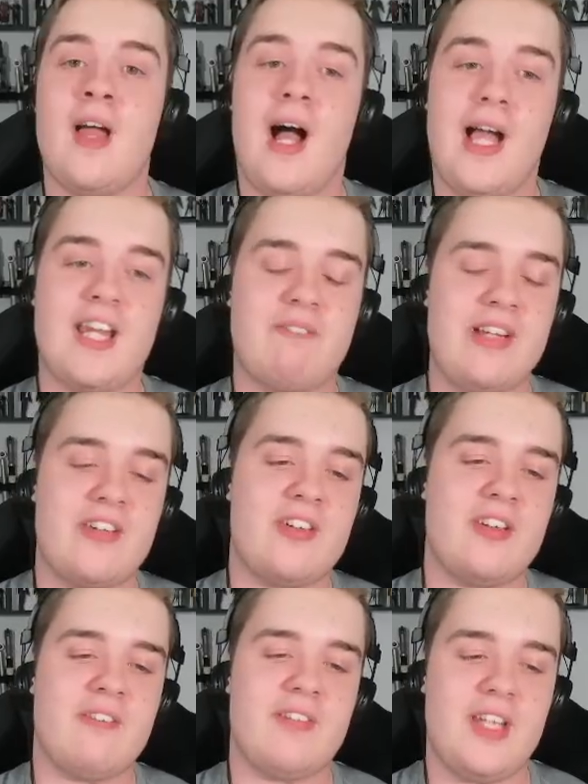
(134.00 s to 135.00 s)
I can
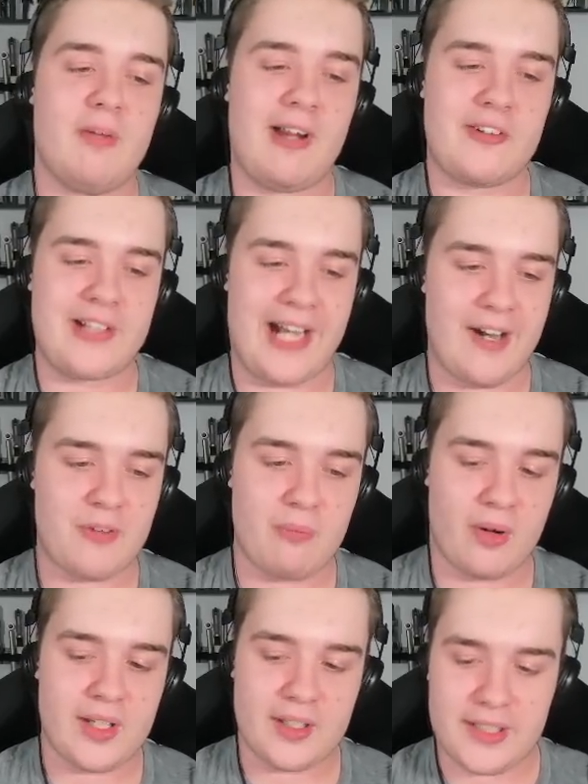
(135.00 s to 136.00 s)
picture Neil Patrick Harris
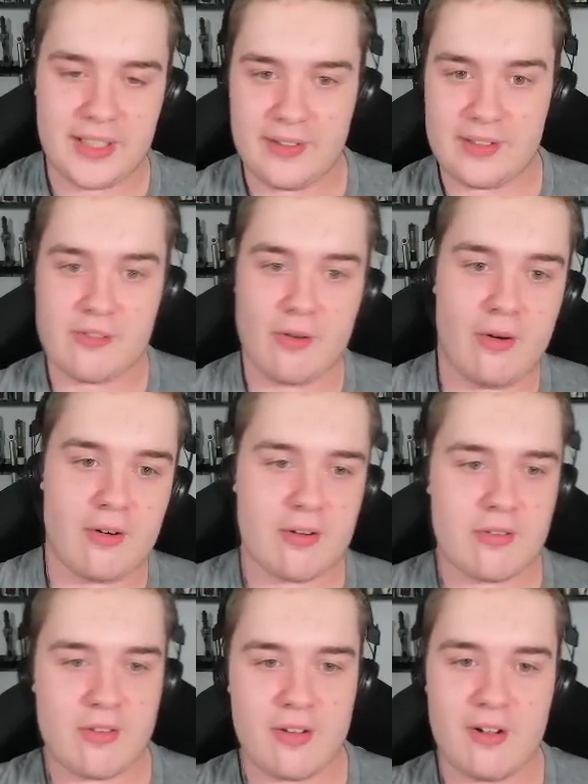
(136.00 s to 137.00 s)
mockingly going,
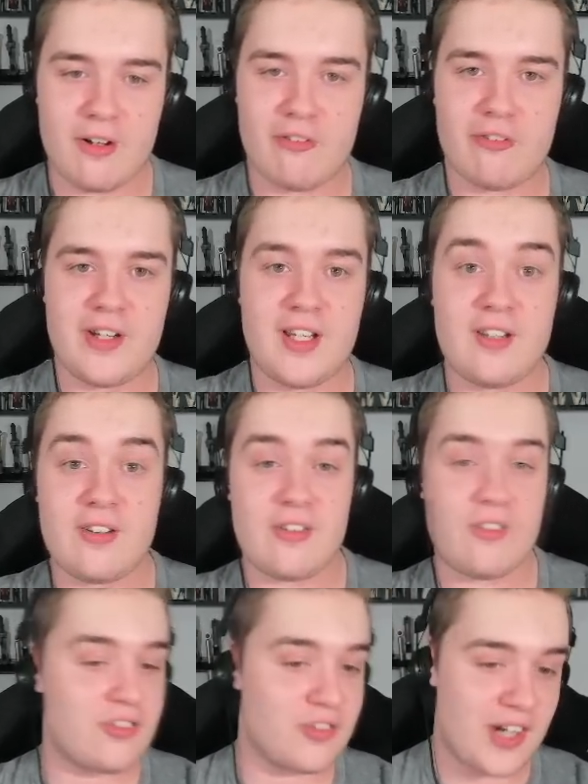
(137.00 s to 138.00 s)
Doctor in
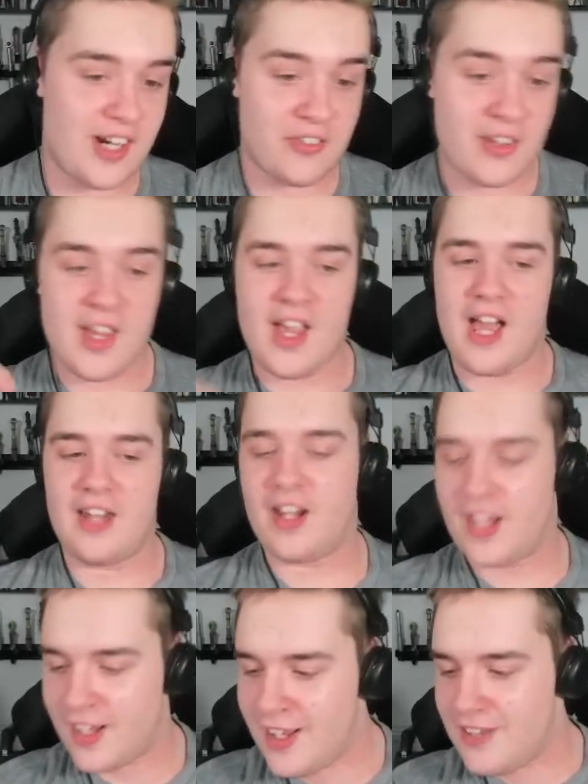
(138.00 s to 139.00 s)
Distress, and
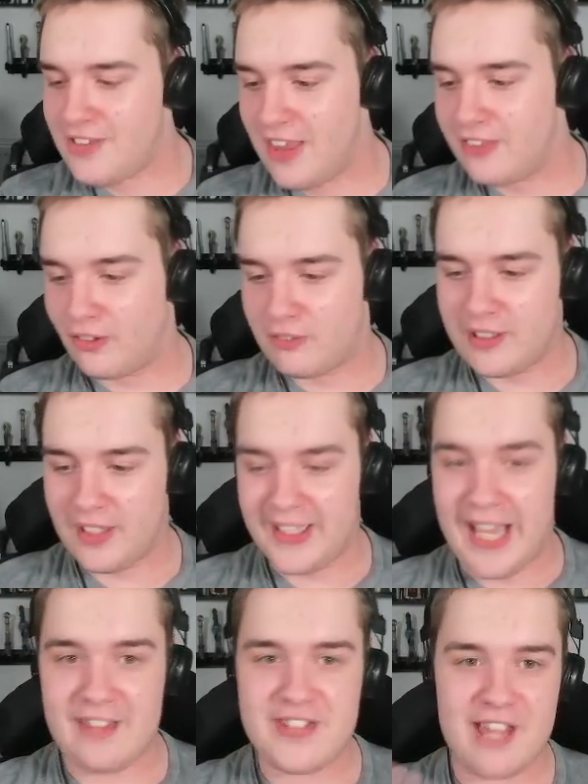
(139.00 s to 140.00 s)
like, 10th Doctor being like,
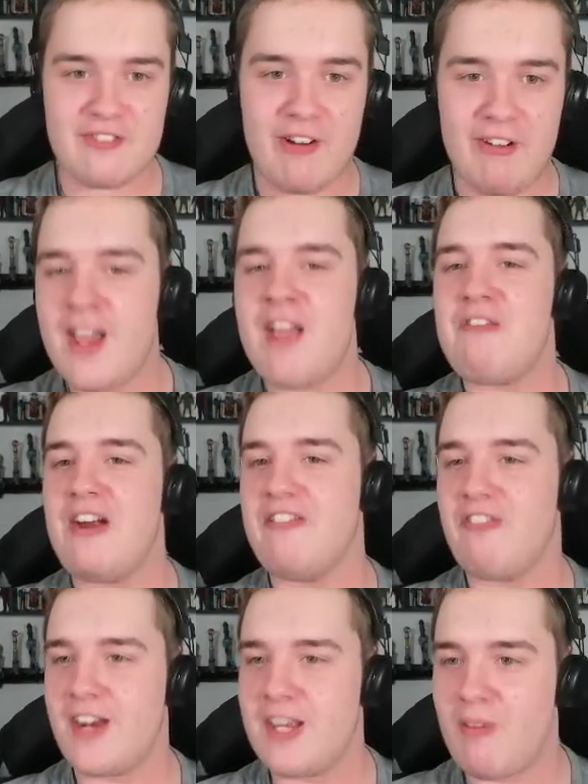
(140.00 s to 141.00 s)
yes, very, very
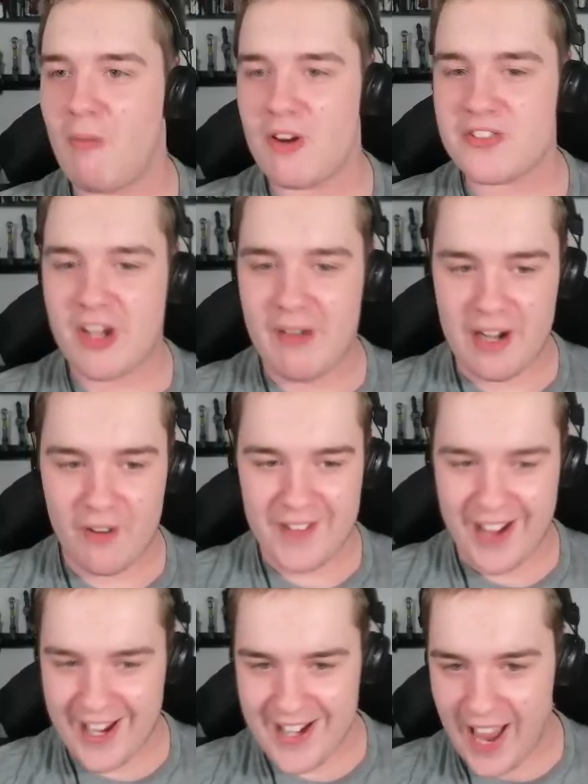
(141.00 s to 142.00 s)
funny, but what's going on
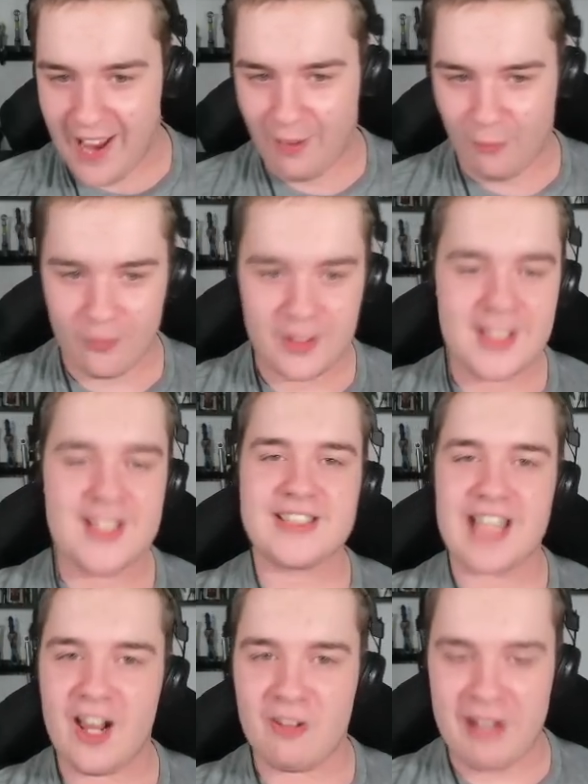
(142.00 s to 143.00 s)
here now?
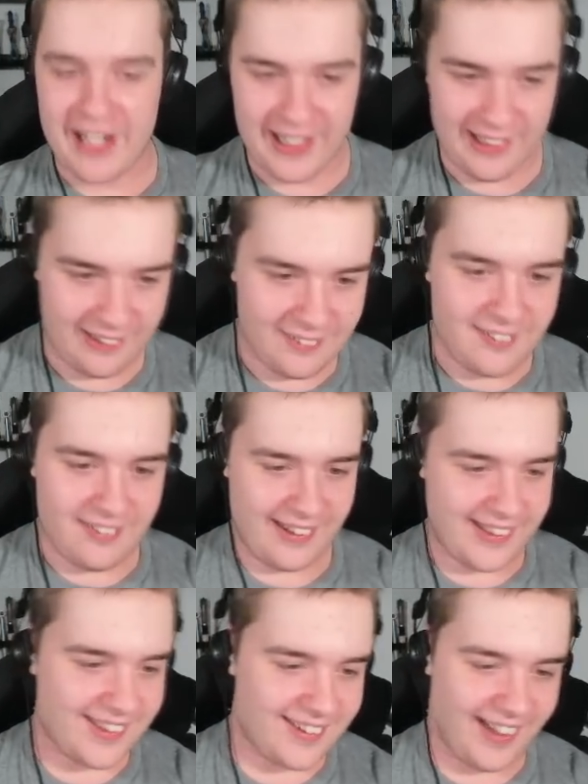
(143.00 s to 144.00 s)
Tell me!
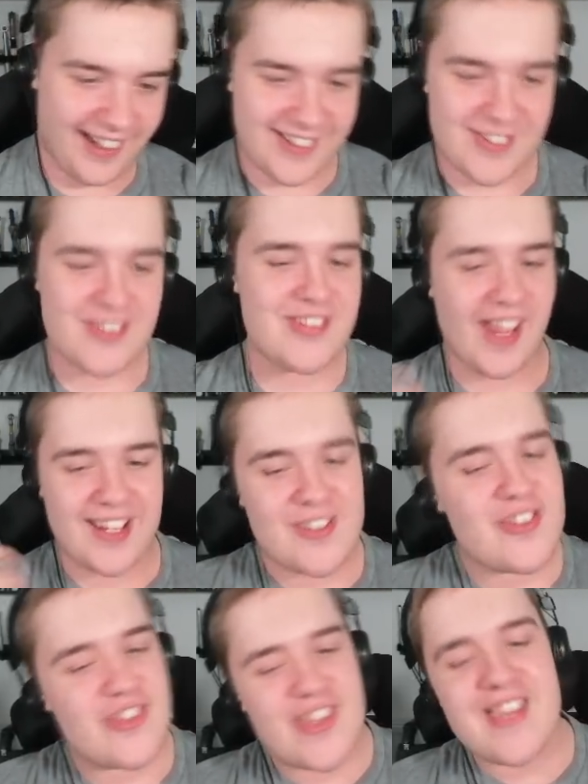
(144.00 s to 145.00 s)
Like, yeah, I can
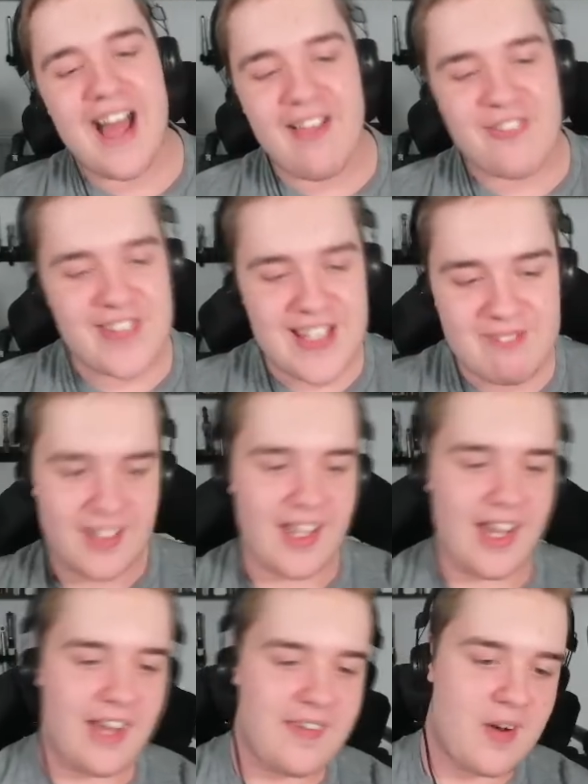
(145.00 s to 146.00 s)
just see that scene.
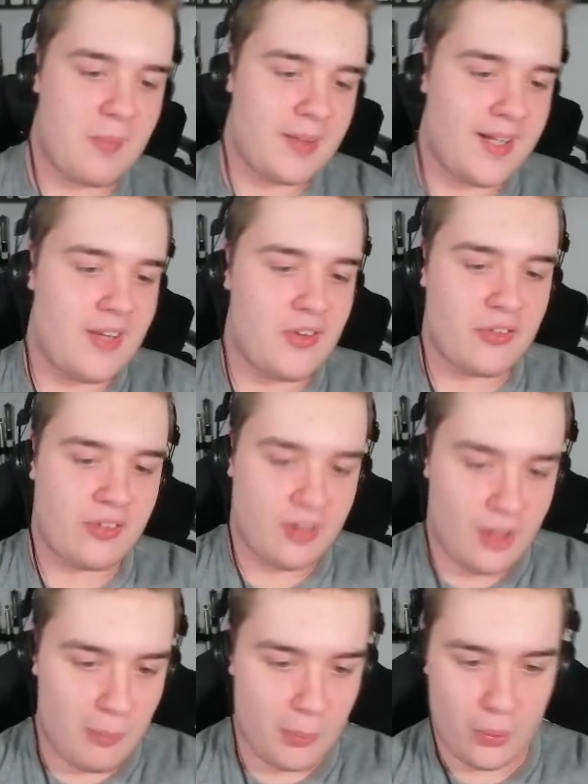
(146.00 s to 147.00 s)
There are plans for a
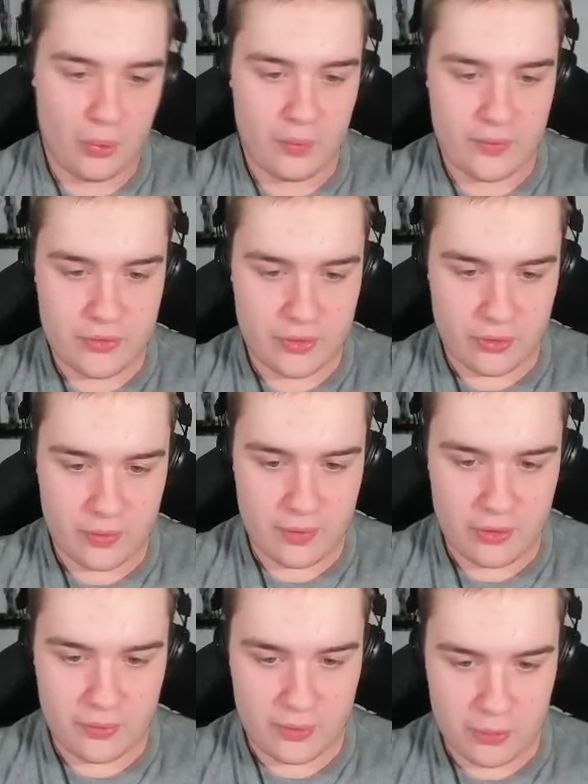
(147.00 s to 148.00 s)
lot more than just
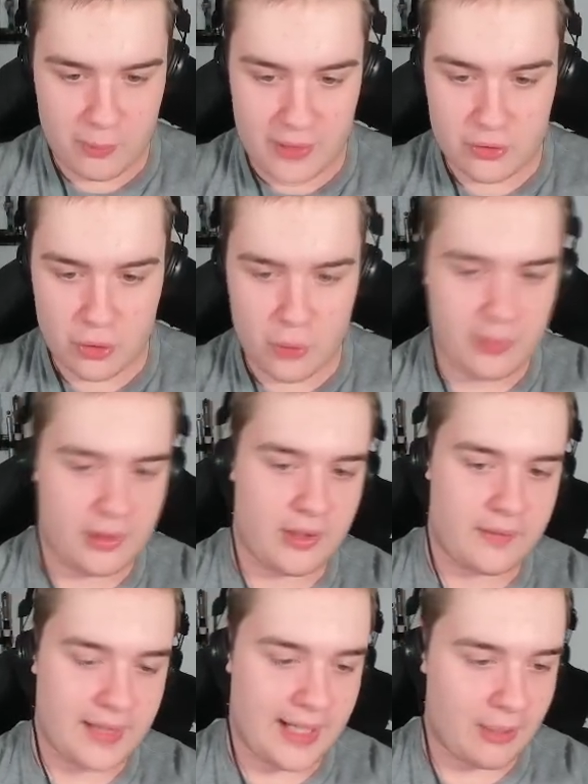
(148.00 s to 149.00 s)
these three specials, but
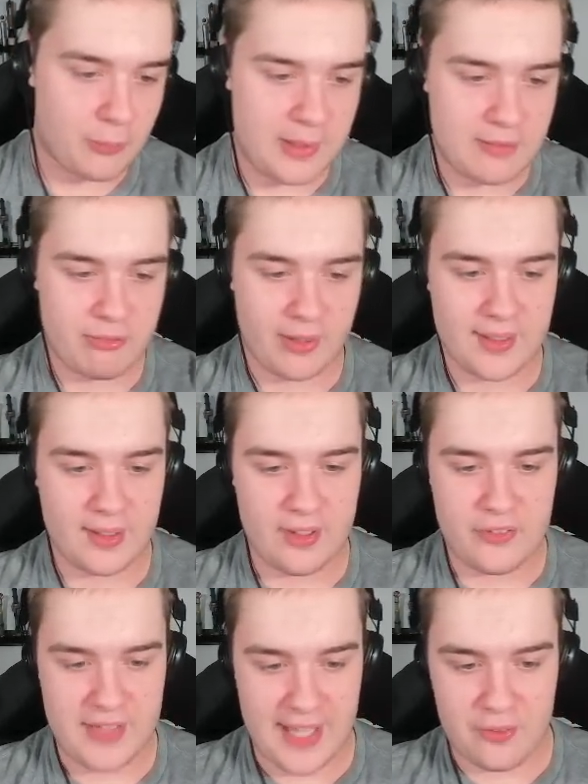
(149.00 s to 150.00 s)
nothing has been
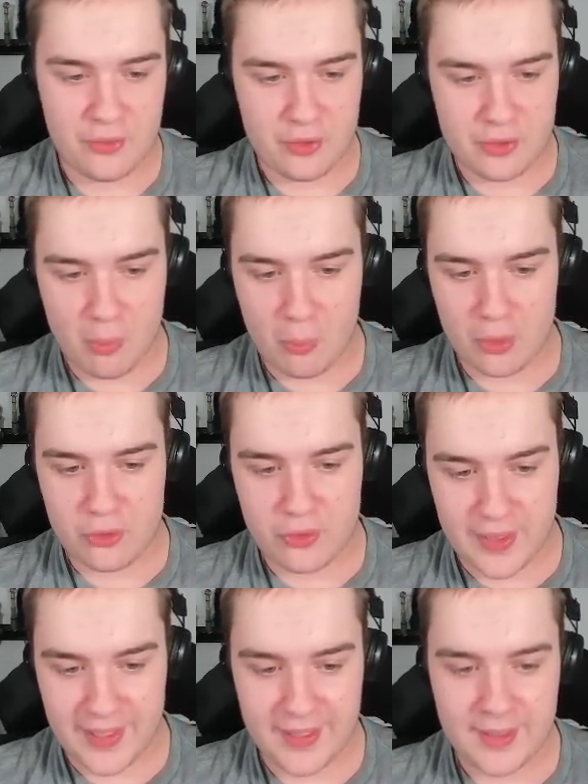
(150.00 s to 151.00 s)
finalized yet, so don't want to
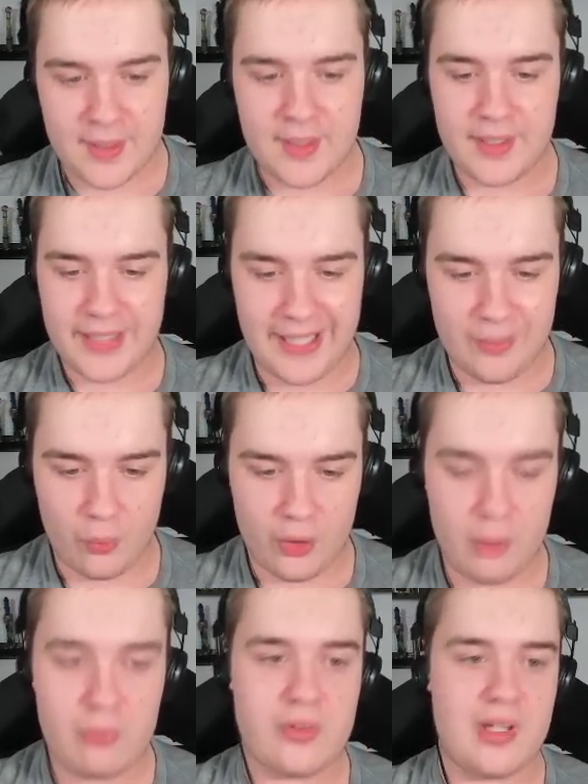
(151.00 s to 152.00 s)
say, get your
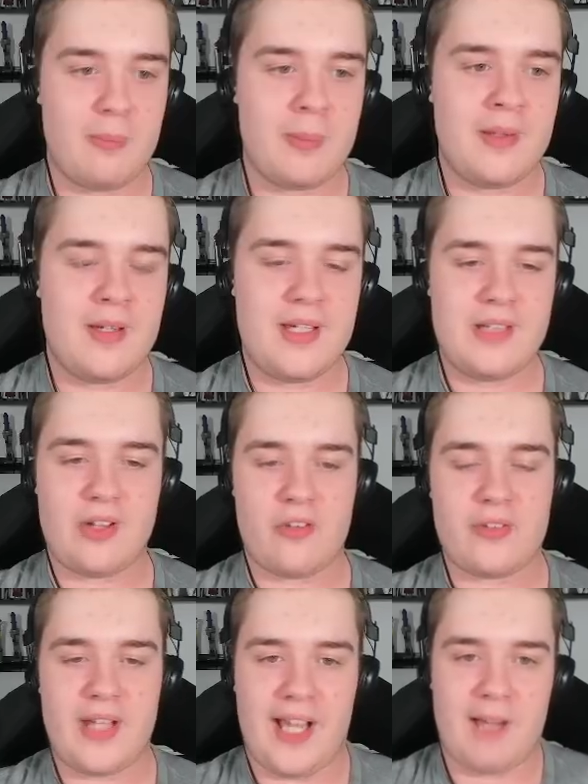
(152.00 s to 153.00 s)
hopes up, it
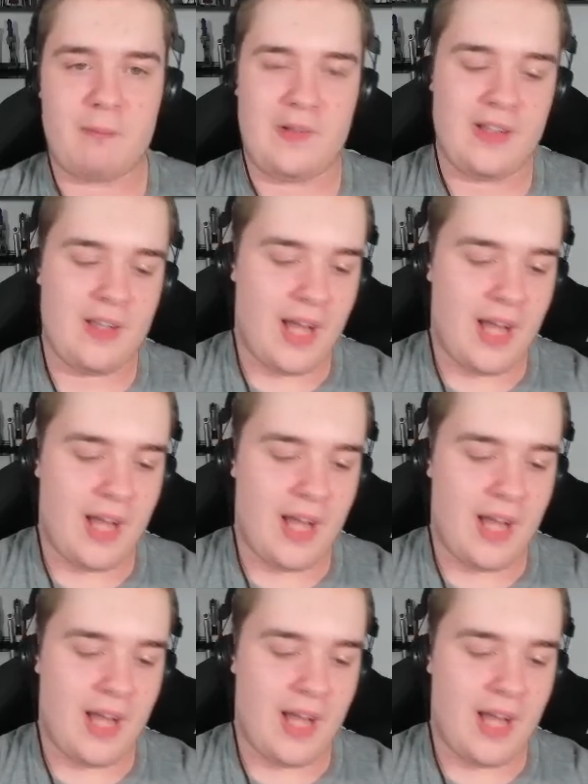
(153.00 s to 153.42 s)
doesn't happen.